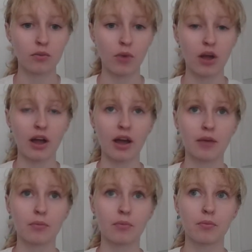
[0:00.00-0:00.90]
while
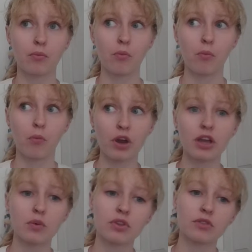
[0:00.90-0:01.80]
I'm
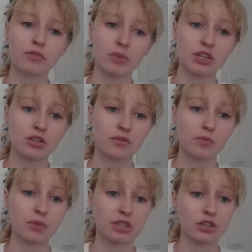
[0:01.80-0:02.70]
working with information
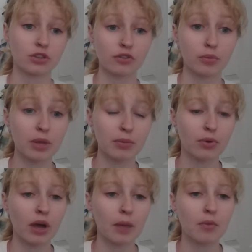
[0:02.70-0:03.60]
potentially for
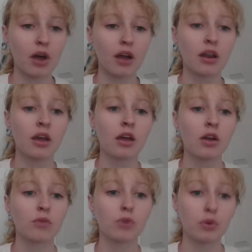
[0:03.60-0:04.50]
people, I'm not
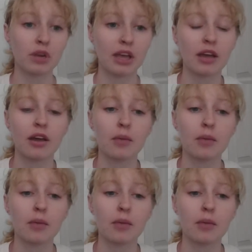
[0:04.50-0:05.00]
ruining it.